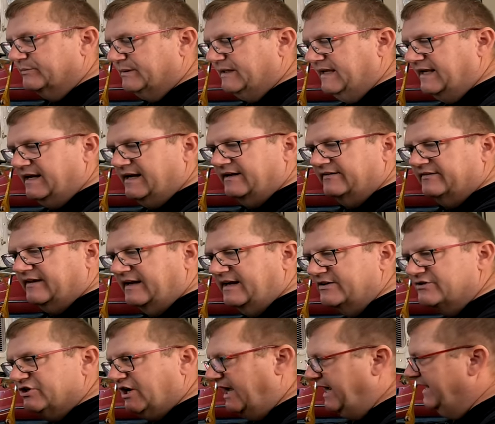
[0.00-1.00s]
plate as like
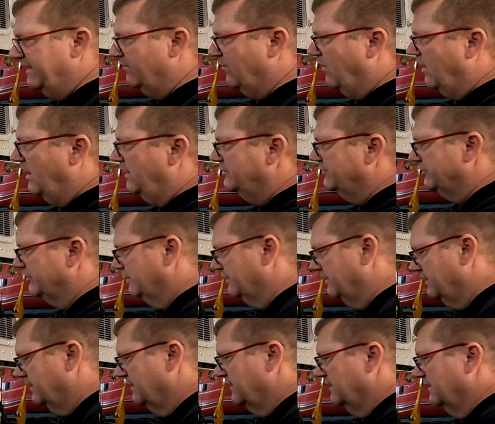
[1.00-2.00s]
a giant
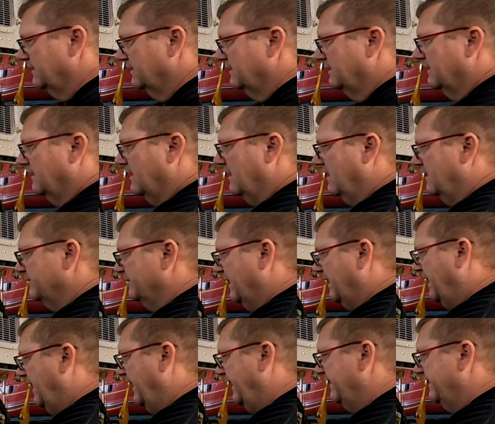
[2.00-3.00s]
washer on
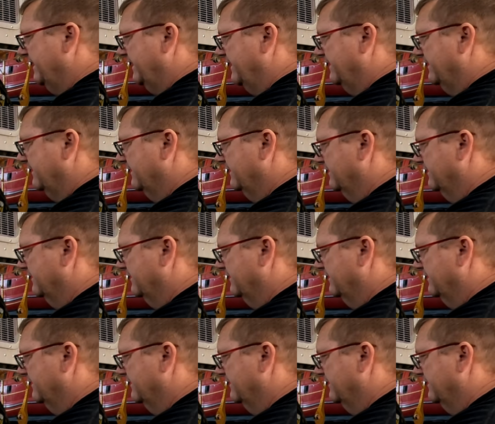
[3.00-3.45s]
behind it.